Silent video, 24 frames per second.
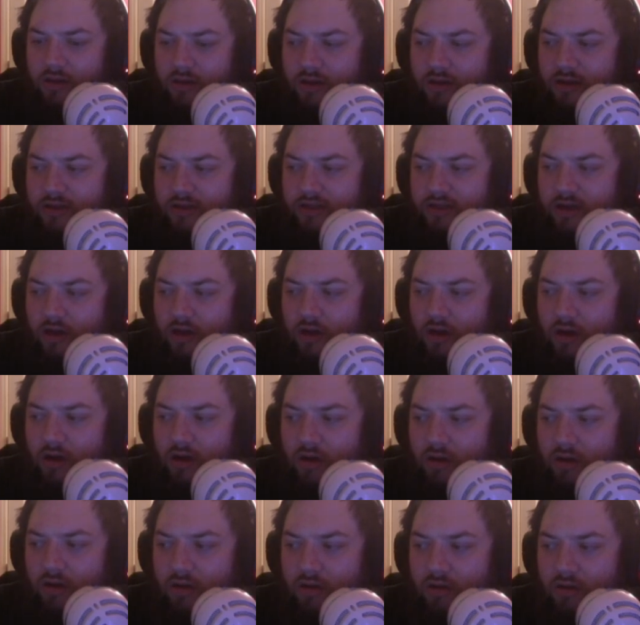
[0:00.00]

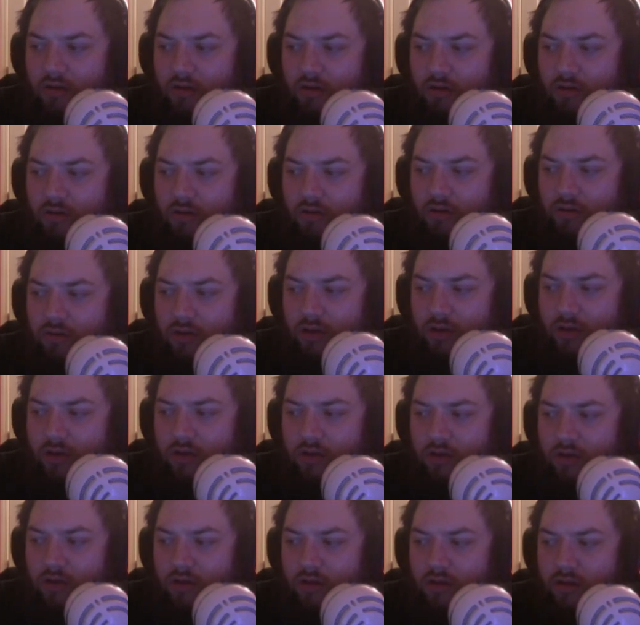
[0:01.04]
So...
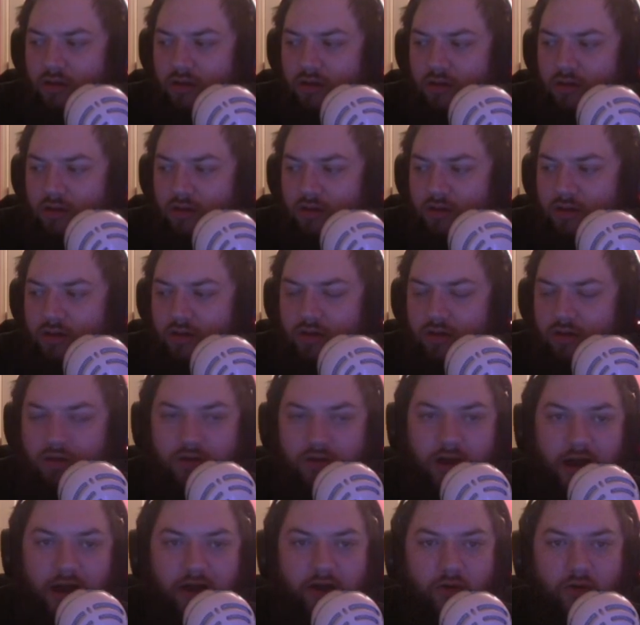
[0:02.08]

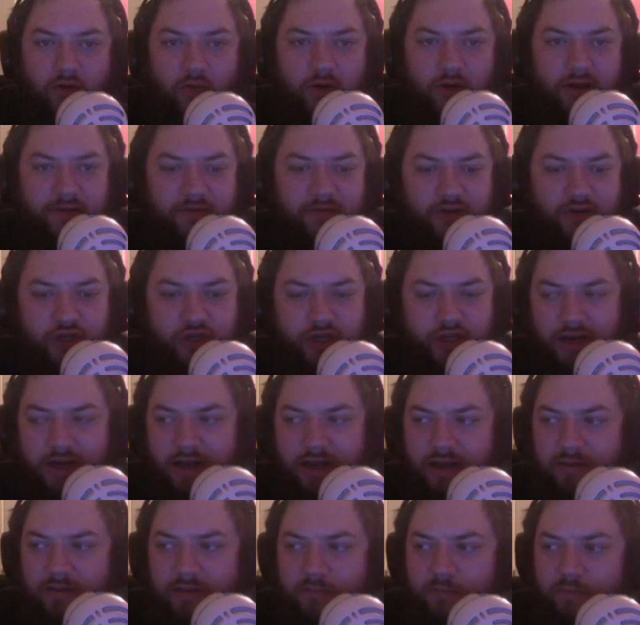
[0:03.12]
I don't know. We'll give it a
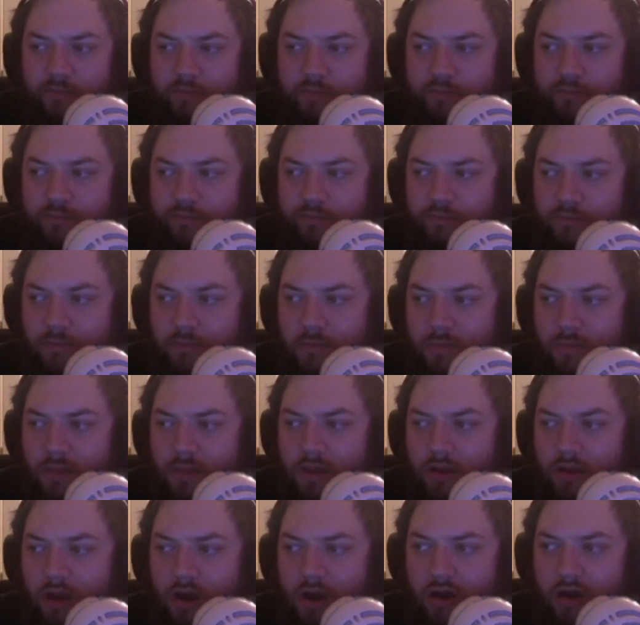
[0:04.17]
shot.
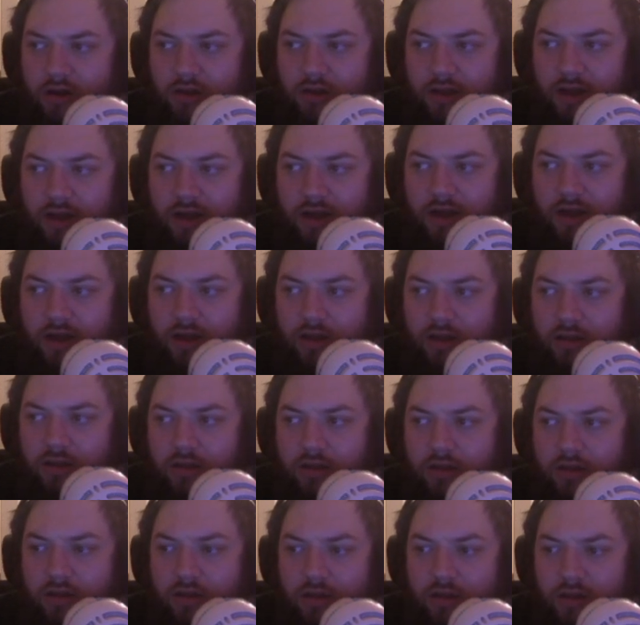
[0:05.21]
I'll uh,
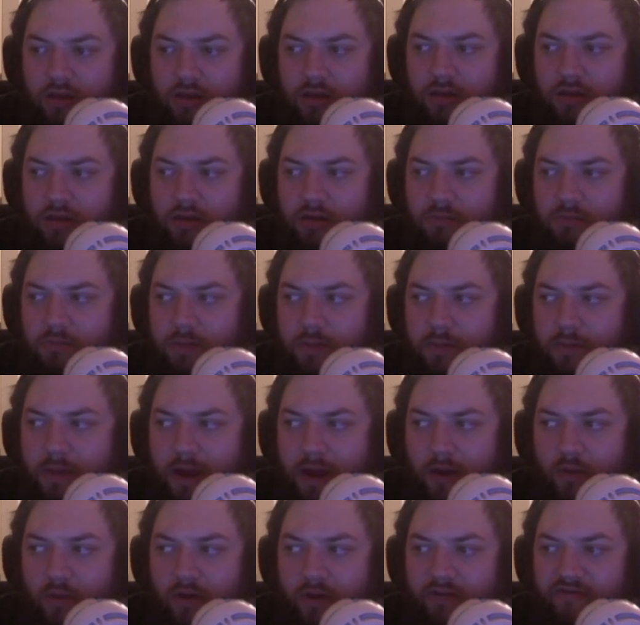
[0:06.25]
be
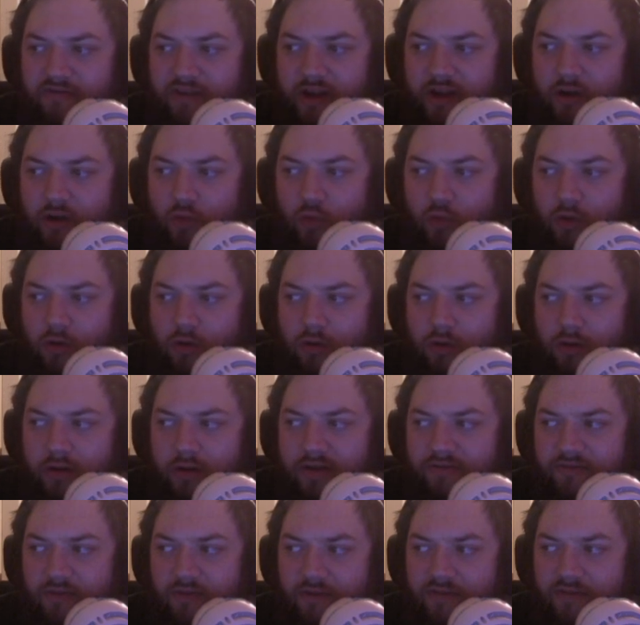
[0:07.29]
back when I find a world.
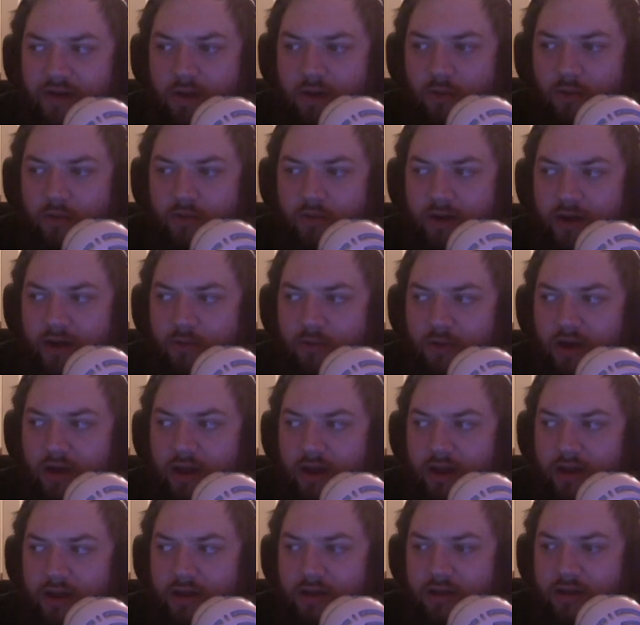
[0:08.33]
If we find one right
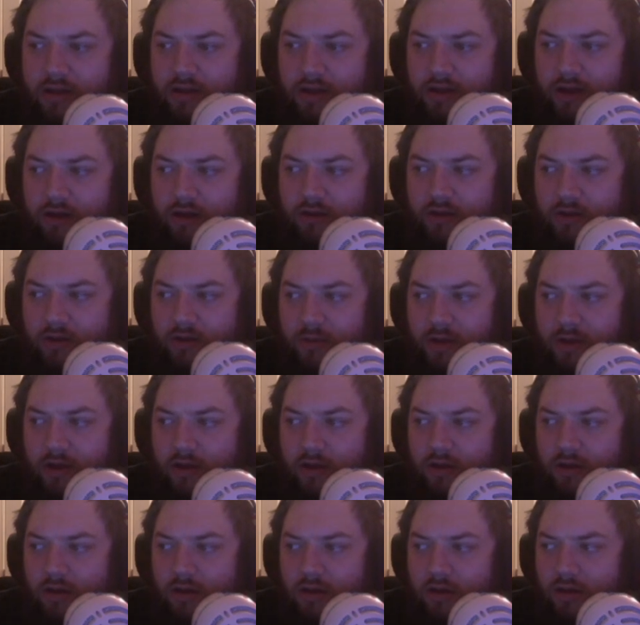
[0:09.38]
away... Oh, there we
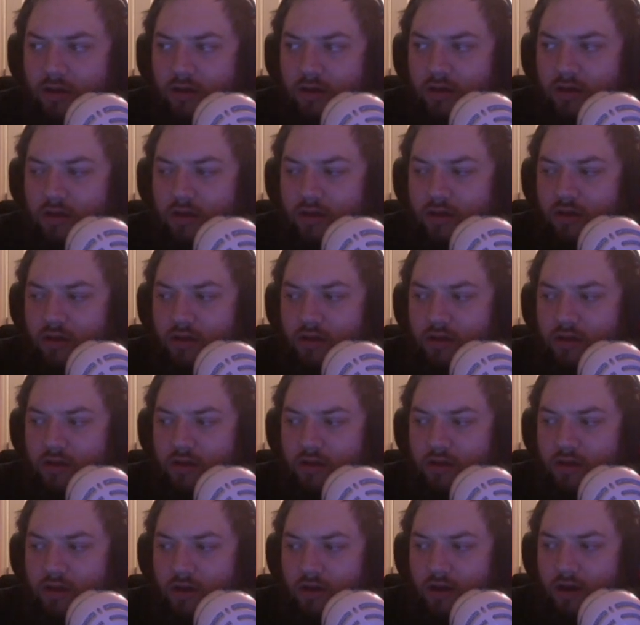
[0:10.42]
go.
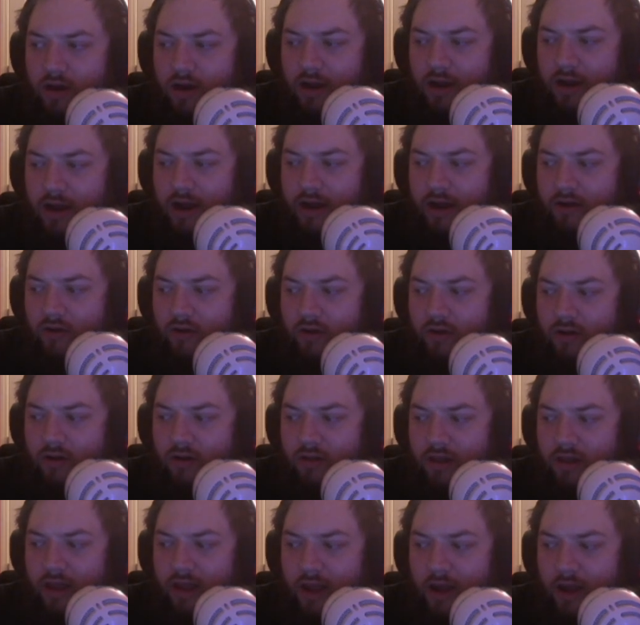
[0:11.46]
All right. I don't...
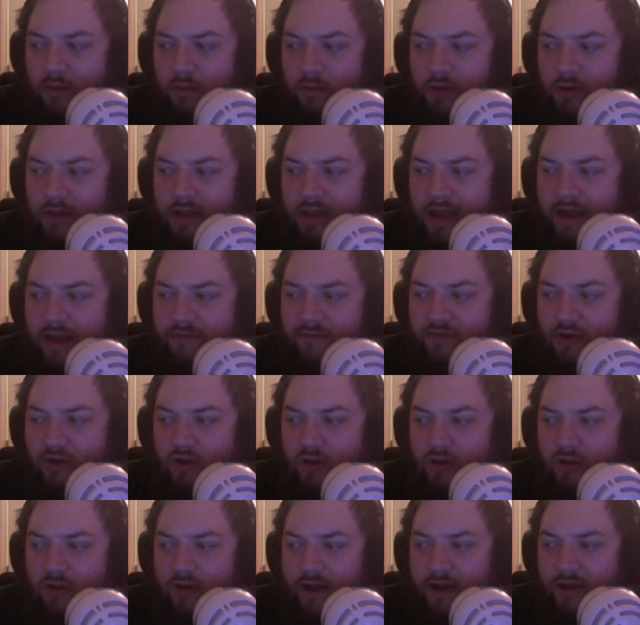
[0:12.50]
Like, I really have no
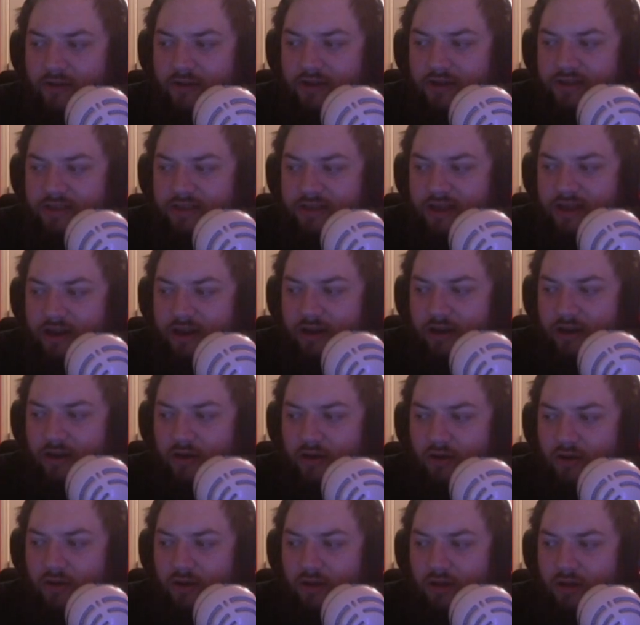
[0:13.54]
clue how this is going to
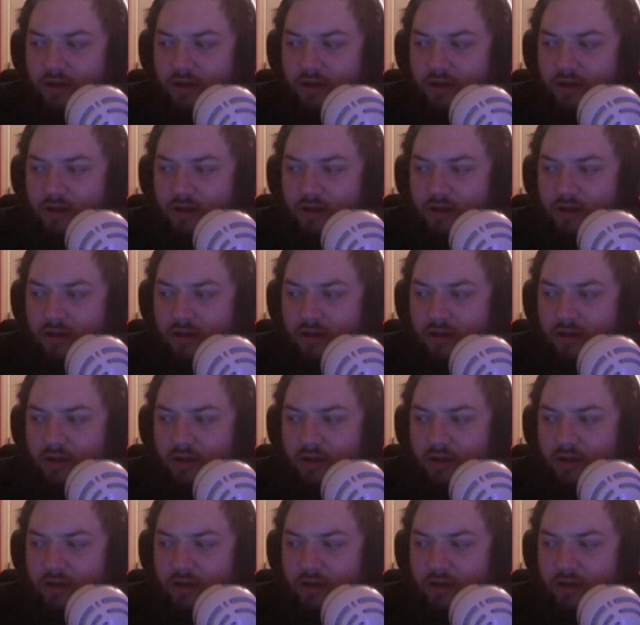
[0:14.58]
go.